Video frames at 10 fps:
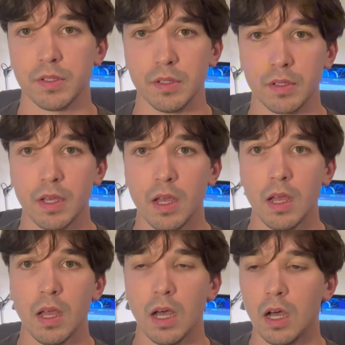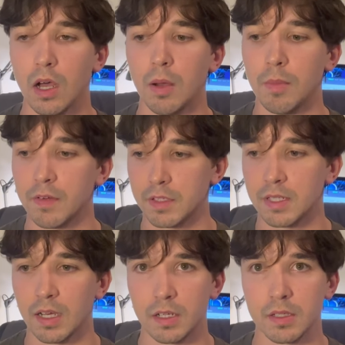And I've
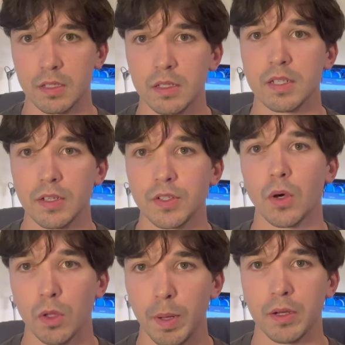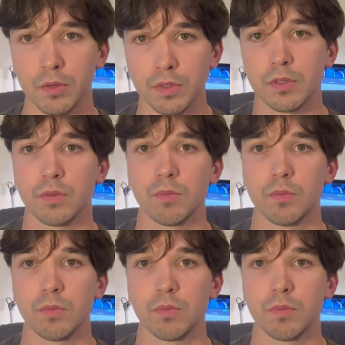decided to sell solar panels.